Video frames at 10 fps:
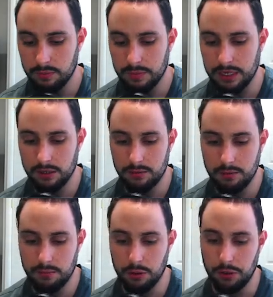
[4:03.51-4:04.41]
meters
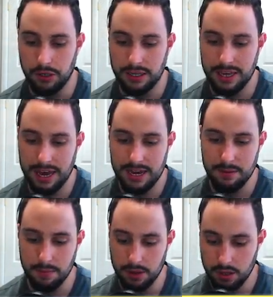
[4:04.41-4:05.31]
per
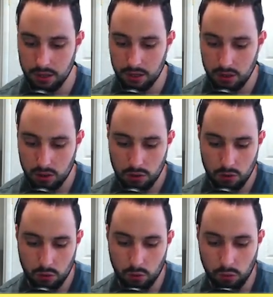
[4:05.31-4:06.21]
game.
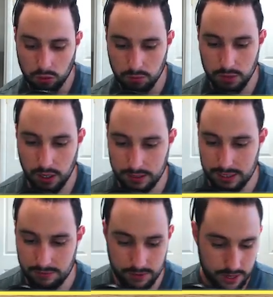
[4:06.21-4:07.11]
Awesome card to
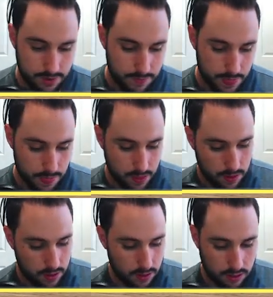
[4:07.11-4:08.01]
have there.
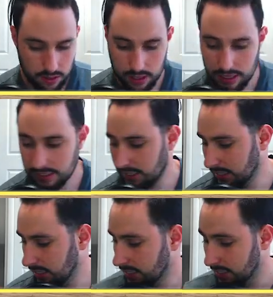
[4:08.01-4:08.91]
As he
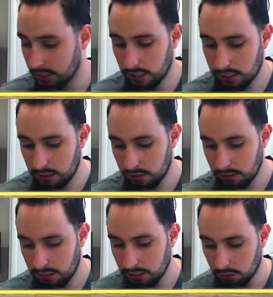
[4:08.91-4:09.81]
is a Titan,
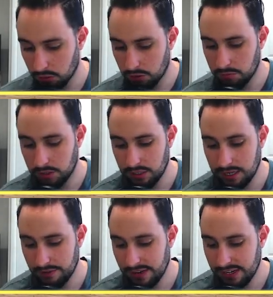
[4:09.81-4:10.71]
it is awesome to
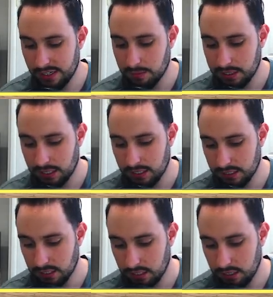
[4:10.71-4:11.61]
have any type of Titans
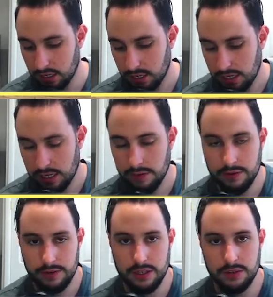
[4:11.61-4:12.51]
card, even if
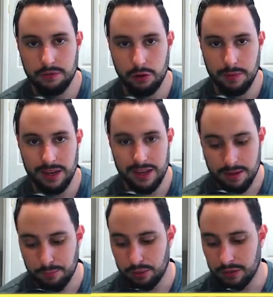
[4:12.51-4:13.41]
it is from a
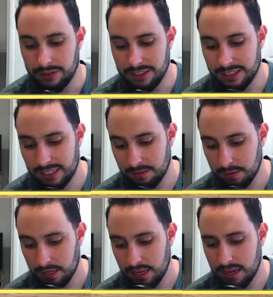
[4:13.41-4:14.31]
previous team,
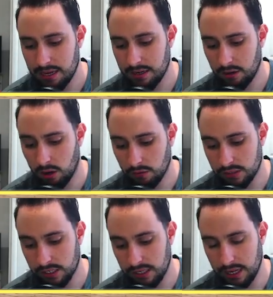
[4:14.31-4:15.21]
and
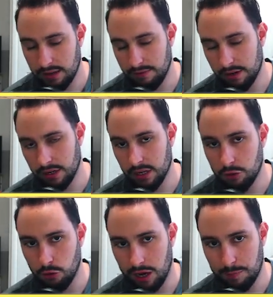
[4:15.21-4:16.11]
obviously a very
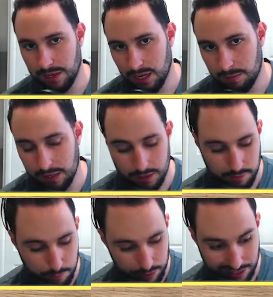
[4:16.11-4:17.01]
good up-and-coming
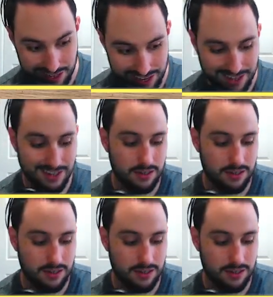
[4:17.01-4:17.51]
player.